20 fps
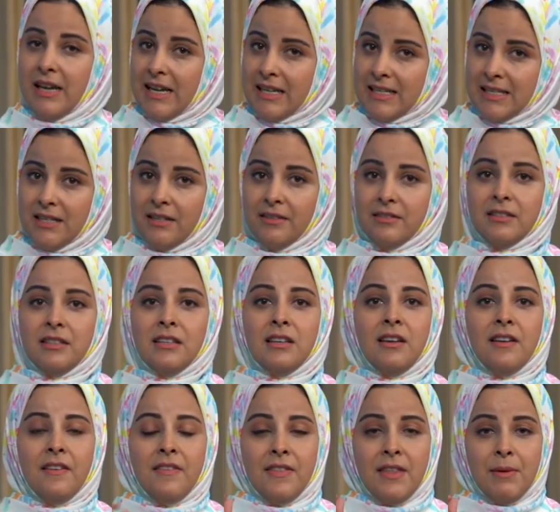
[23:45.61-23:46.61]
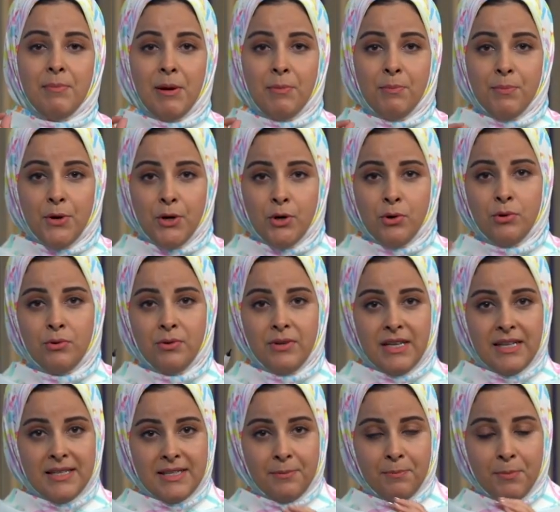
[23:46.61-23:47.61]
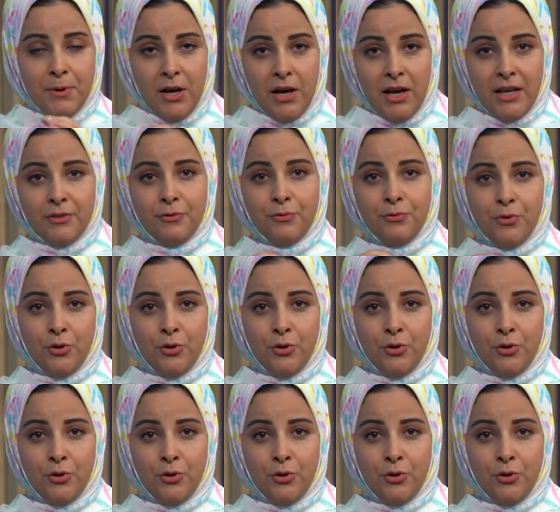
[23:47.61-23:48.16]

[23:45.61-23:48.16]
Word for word: Excellent. The bamboo is a plant